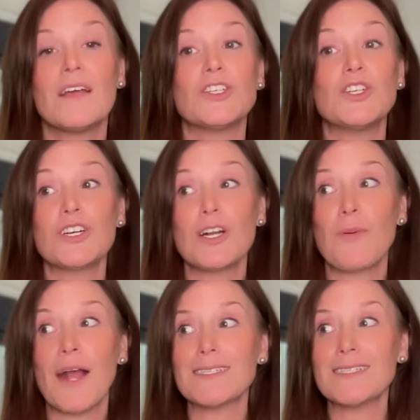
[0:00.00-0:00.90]
You're going to
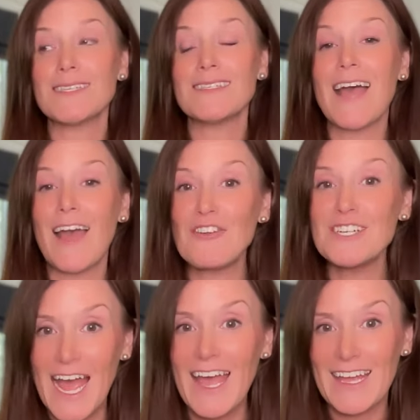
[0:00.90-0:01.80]
practice this every
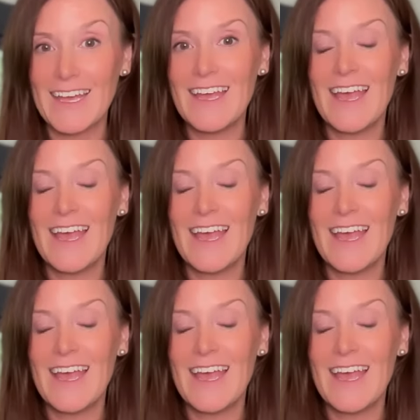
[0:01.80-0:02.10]
day.